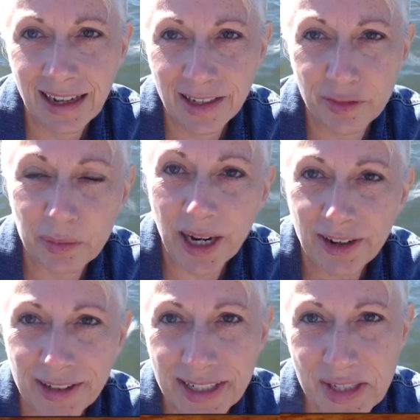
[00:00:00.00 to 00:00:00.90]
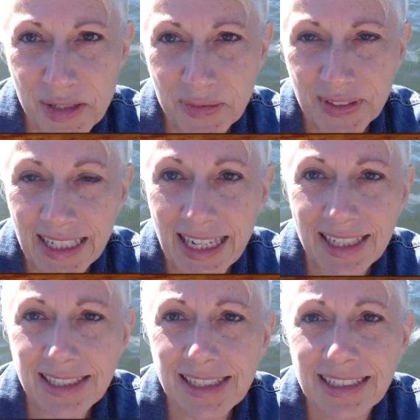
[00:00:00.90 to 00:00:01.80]
I live in Paradise,
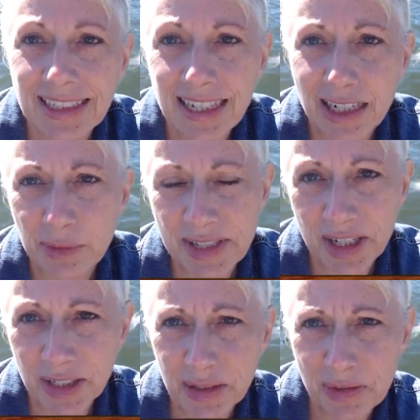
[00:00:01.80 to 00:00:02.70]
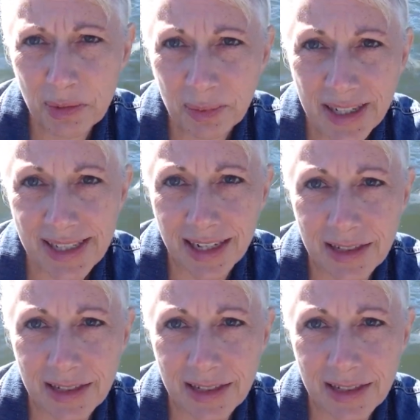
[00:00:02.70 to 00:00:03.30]
Newfoundland, and I was diagnosed with breast